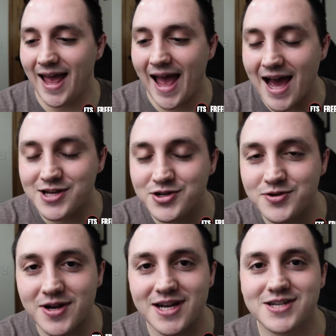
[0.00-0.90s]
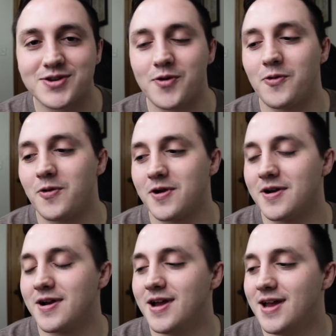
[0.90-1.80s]
asterisks
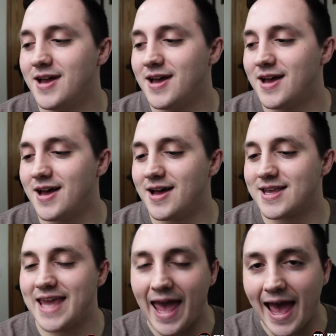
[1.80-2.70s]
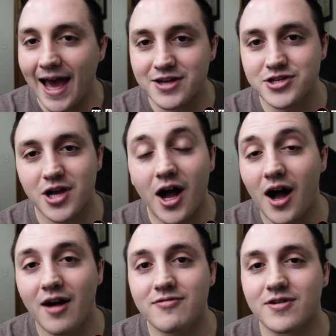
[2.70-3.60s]
or uh, catch
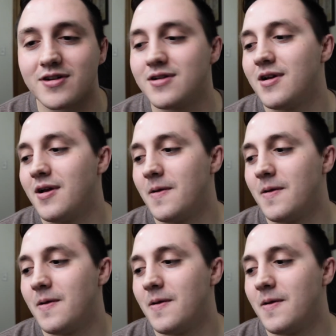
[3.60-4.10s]
offer.